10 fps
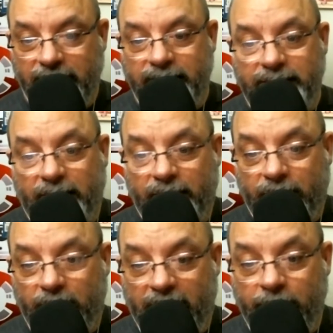
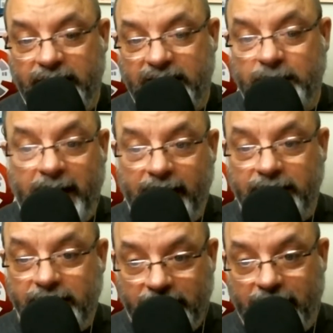So I would
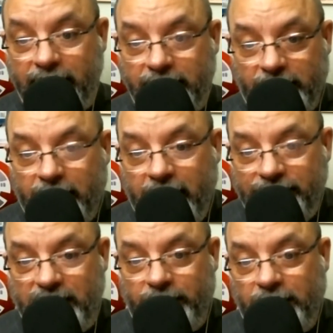expect that they're going to
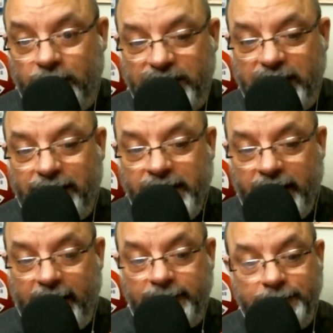have something almost every year
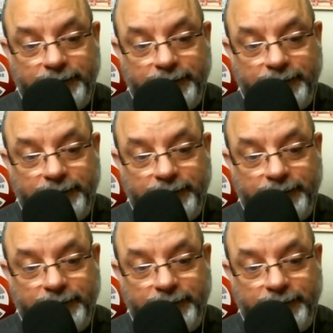now.